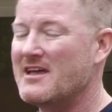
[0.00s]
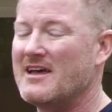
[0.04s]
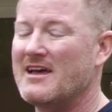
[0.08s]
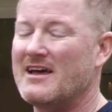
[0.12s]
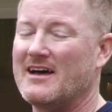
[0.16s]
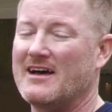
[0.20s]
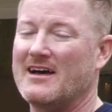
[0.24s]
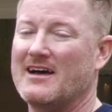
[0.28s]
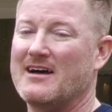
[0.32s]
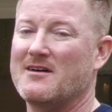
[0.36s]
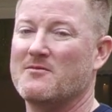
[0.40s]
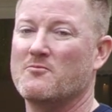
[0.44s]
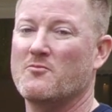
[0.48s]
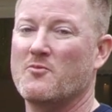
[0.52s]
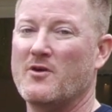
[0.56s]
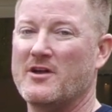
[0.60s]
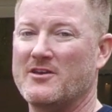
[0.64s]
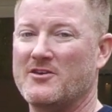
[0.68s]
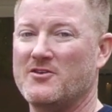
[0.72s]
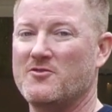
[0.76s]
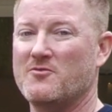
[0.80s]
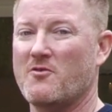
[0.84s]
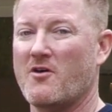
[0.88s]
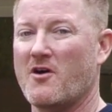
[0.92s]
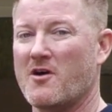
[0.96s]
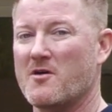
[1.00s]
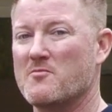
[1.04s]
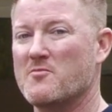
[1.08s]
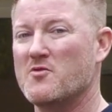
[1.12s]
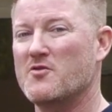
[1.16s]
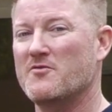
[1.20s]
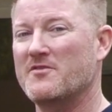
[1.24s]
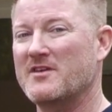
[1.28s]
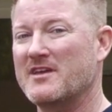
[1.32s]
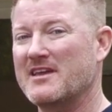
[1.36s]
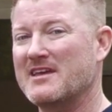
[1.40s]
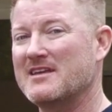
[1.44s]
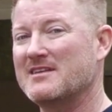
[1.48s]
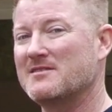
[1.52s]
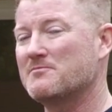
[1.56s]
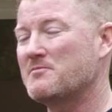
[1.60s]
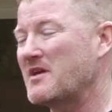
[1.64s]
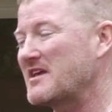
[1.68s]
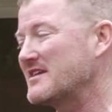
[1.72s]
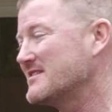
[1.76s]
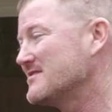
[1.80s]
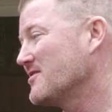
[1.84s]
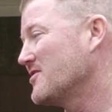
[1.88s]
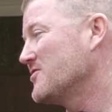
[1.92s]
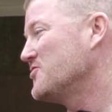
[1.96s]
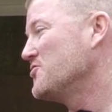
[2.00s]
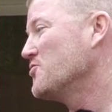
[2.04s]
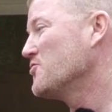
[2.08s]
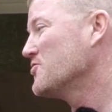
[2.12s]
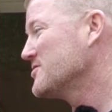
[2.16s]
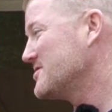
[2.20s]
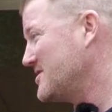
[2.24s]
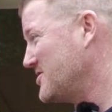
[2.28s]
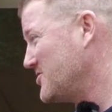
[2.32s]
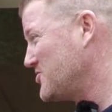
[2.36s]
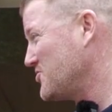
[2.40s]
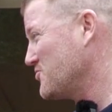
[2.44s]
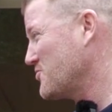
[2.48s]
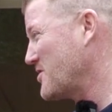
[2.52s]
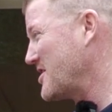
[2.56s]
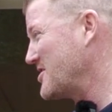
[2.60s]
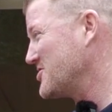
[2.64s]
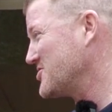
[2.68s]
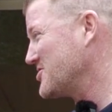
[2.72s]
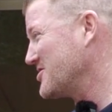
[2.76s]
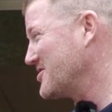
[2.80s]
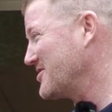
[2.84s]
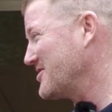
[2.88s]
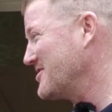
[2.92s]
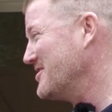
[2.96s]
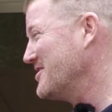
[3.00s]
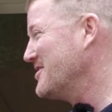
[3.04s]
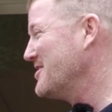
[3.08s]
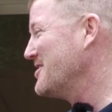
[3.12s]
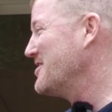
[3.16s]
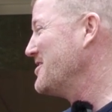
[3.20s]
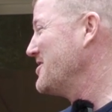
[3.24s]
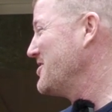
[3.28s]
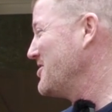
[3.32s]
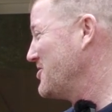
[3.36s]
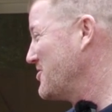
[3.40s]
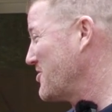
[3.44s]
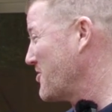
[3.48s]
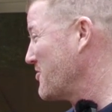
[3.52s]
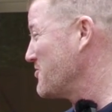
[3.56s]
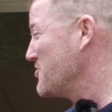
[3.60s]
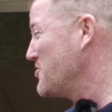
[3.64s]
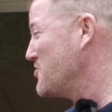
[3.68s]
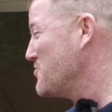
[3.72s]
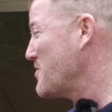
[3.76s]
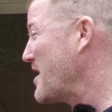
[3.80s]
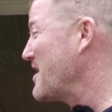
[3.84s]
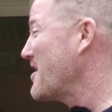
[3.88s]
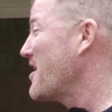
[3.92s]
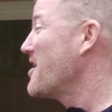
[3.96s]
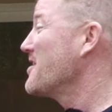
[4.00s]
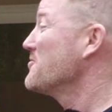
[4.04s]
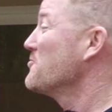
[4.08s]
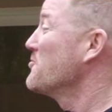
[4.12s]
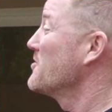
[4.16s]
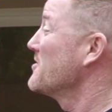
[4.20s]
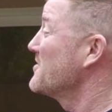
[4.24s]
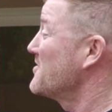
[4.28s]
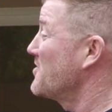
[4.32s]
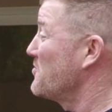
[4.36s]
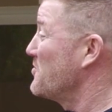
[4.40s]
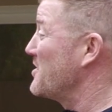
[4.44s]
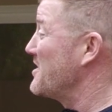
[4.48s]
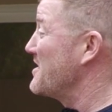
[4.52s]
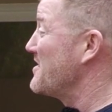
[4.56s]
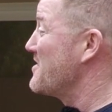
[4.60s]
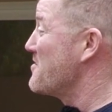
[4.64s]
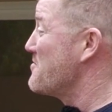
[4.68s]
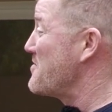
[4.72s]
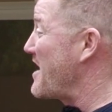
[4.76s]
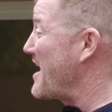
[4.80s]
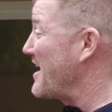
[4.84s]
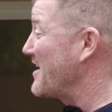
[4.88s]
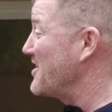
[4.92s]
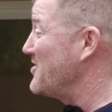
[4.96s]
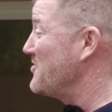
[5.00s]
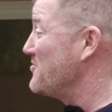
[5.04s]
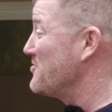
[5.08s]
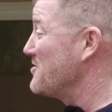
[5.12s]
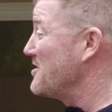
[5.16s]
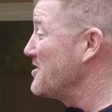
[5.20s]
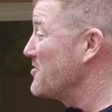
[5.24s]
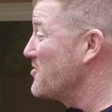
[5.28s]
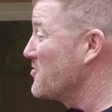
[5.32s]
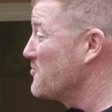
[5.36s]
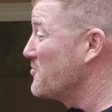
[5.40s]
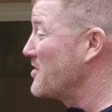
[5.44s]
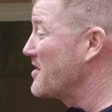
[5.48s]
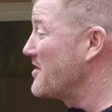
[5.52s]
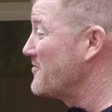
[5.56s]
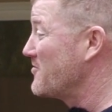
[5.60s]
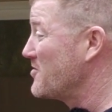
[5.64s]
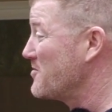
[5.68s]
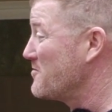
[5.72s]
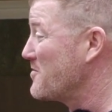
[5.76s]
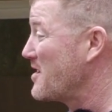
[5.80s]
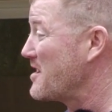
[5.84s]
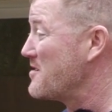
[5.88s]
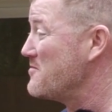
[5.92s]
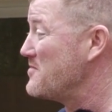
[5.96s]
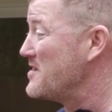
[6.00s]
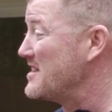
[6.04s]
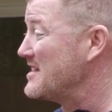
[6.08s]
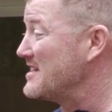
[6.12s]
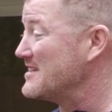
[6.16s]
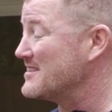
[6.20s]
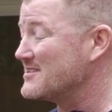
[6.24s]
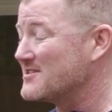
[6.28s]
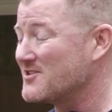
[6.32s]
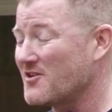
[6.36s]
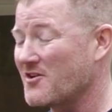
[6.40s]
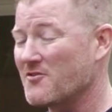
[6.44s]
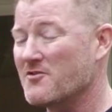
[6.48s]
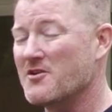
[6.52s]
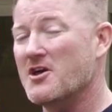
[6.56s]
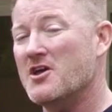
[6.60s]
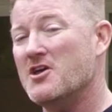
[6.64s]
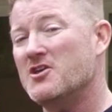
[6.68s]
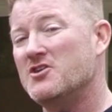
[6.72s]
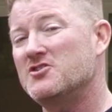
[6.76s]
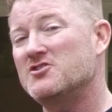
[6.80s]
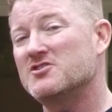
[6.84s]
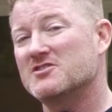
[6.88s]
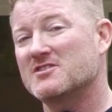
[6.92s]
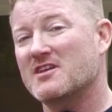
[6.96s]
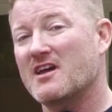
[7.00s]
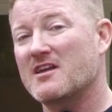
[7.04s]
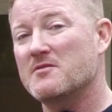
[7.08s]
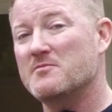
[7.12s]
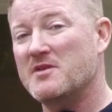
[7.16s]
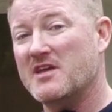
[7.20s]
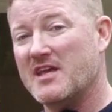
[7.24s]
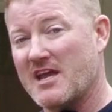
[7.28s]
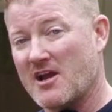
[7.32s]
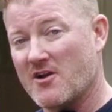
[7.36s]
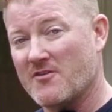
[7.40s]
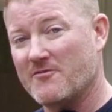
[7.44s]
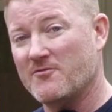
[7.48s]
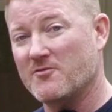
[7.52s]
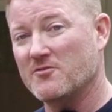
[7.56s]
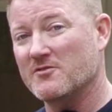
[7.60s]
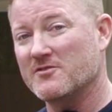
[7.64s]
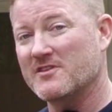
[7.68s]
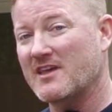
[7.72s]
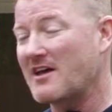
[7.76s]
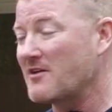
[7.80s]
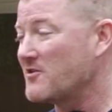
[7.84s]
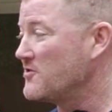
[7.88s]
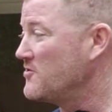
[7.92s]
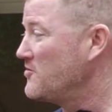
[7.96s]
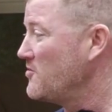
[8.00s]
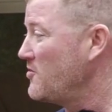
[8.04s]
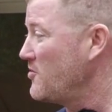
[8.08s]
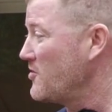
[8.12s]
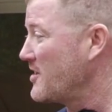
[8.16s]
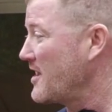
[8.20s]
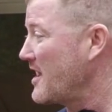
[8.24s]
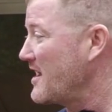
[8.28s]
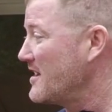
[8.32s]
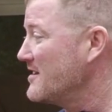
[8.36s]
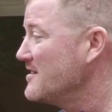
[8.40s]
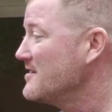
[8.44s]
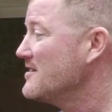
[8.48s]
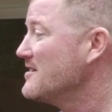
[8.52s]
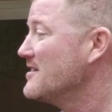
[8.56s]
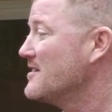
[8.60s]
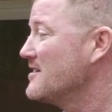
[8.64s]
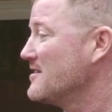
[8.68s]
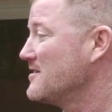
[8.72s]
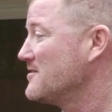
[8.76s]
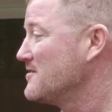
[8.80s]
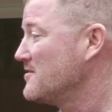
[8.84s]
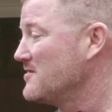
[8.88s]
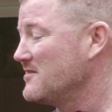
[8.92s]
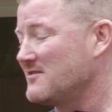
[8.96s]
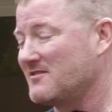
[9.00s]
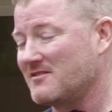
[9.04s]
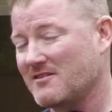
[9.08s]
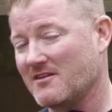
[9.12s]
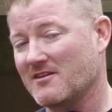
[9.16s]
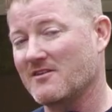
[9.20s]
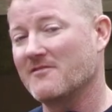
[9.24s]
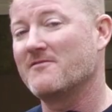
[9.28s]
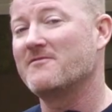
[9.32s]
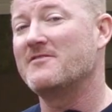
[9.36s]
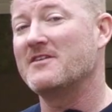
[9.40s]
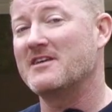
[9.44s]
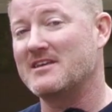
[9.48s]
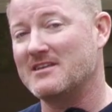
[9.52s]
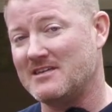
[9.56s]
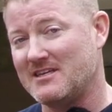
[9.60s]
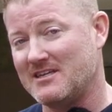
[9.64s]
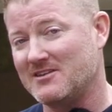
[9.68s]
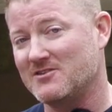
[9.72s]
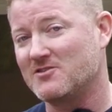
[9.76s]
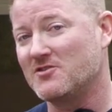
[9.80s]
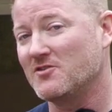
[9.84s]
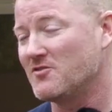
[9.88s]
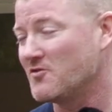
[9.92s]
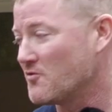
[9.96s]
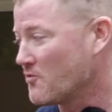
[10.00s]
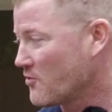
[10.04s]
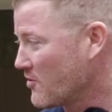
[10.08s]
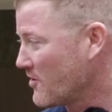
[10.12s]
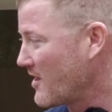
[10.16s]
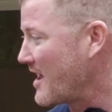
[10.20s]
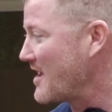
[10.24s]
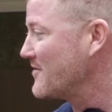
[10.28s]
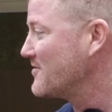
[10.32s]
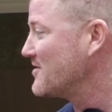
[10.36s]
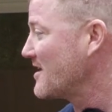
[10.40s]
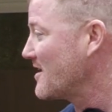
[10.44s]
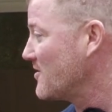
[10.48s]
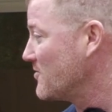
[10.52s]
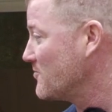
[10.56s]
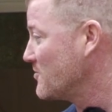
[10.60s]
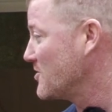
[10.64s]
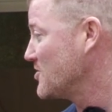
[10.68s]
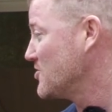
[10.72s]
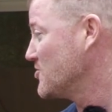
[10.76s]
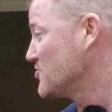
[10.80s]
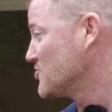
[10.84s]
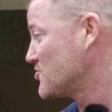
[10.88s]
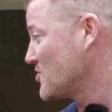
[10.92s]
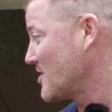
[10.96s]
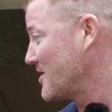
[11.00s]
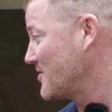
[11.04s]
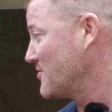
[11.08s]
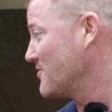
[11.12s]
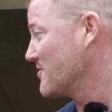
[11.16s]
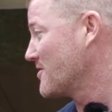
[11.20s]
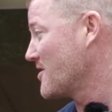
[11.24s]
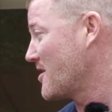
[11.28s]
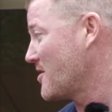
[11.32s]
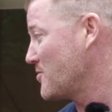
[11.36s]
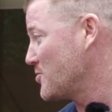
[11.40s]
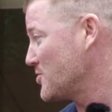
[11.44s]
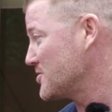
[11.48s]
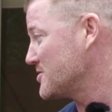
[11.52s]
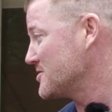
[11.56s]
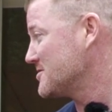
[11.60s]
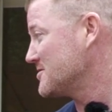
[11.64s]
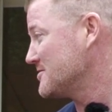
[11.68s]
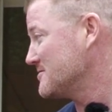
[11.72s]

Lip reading: When you are moving in based on your situation, you know, you not want somebody in the back unit or whatever it might be. So you just got to be careful as how you look at it. It's going to fit into your lifestyle and what you're trying to accomplish.